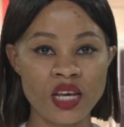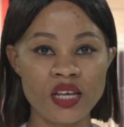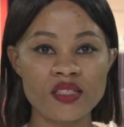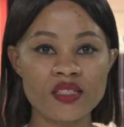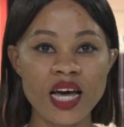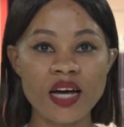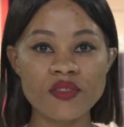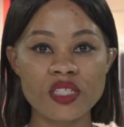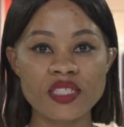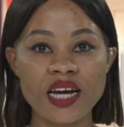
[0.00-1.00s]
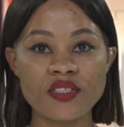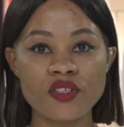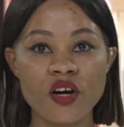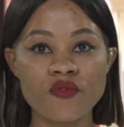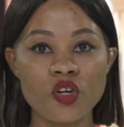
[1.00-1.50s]
South Sudan
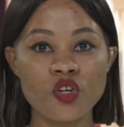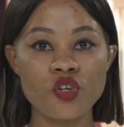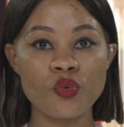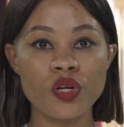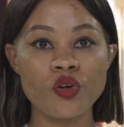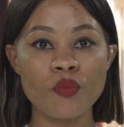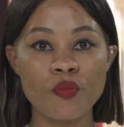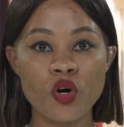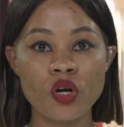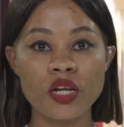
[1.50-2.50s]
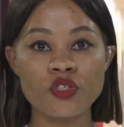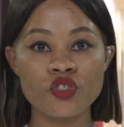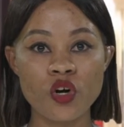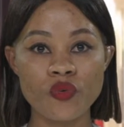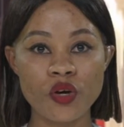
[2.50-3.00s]
Governor Louis Lobong
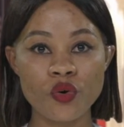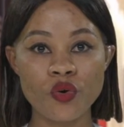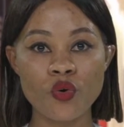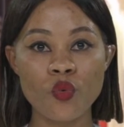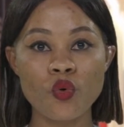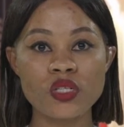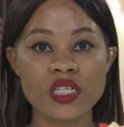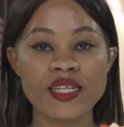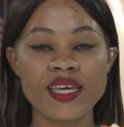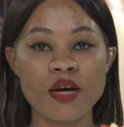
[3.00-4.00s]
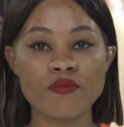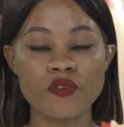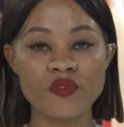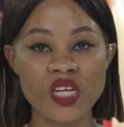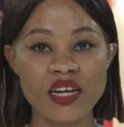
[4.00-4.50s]
Lejore, who was in Camp
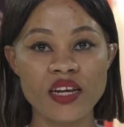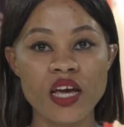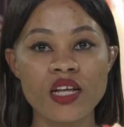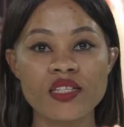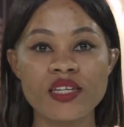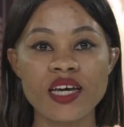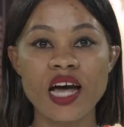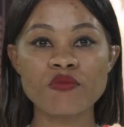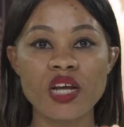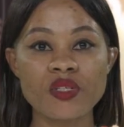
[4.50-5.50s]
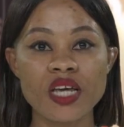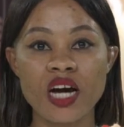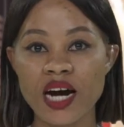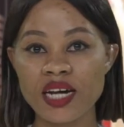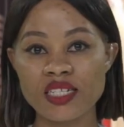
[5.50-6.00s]
15 to calm down the
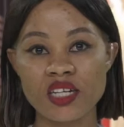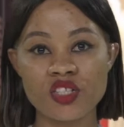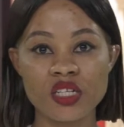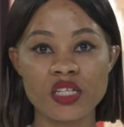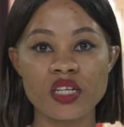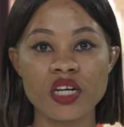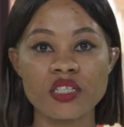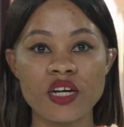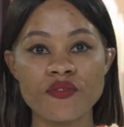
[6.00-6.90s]
high tension in the area